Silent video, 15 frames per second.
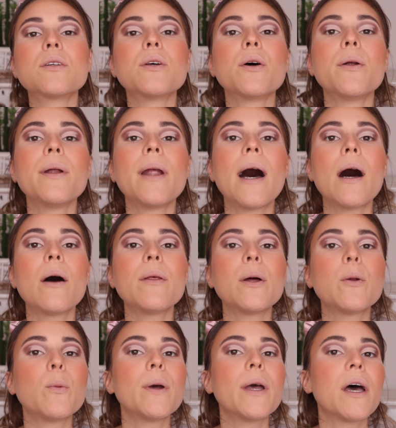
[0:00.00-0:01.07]
so now
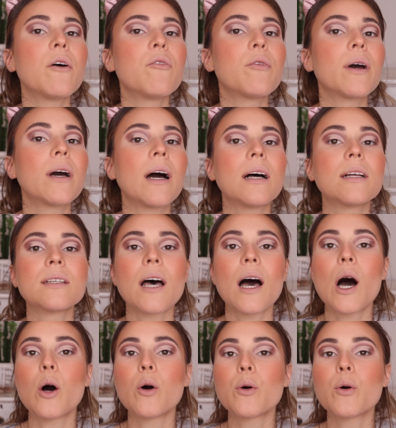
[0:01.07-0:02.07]
that we have cut our